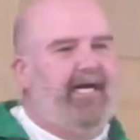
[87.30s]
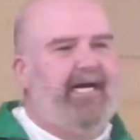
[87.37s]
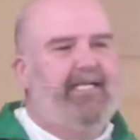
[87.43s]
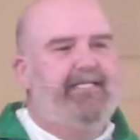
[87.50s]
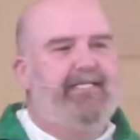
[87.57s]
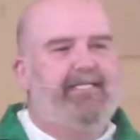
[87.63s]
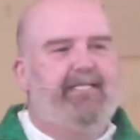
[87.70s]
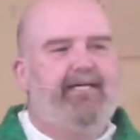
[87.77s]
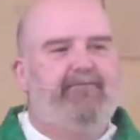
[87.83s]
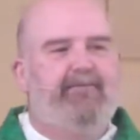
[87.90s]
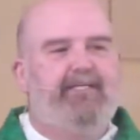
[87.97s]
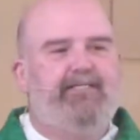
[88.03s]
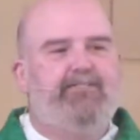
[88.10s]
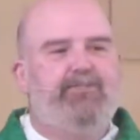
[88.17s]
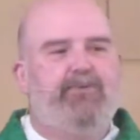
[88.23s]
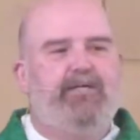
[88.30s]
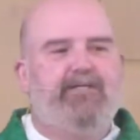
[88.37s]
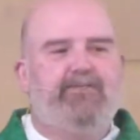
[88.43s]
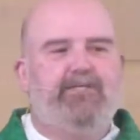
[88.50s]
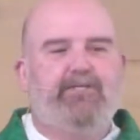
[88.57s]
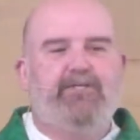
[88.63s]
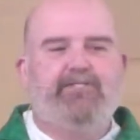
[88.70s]
and loving to all
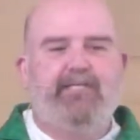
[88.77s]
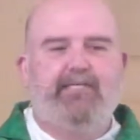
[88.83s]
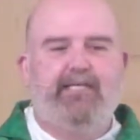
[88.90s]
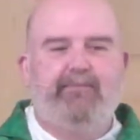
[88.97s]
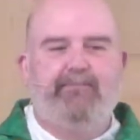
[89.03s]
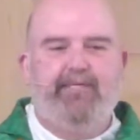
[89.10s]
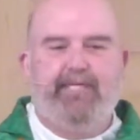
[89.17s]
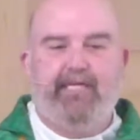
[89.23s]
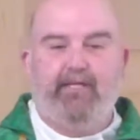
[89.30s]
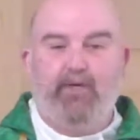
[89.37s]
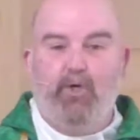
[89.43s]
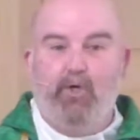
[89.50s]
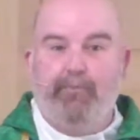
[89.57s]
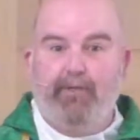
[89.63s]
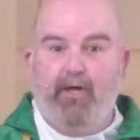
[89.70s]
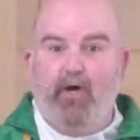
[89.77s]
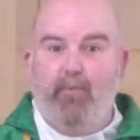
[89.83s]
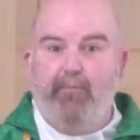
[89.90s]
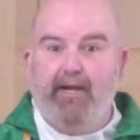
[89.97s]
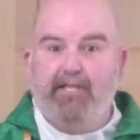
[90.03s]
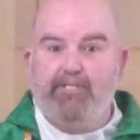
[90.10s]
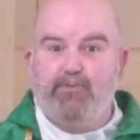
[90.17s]
those, and then we get home and all
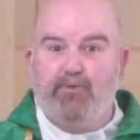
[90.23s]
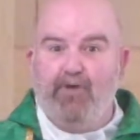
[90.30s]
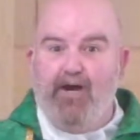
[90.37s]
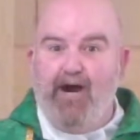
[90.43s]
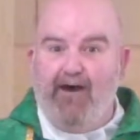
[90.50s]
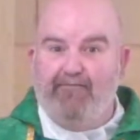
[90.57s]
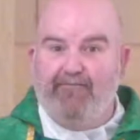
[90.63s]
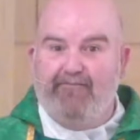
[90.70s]
bets were off.